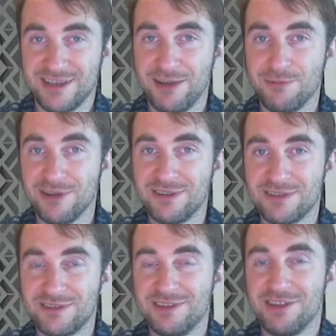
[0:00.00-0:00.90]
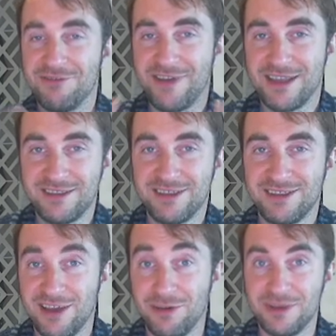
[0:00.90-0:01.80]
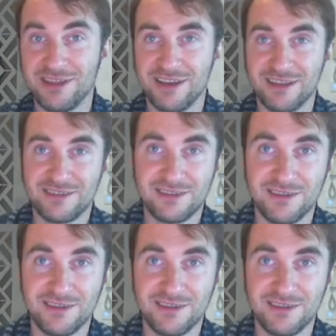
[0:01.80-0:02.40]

And I want the vet to tell me that,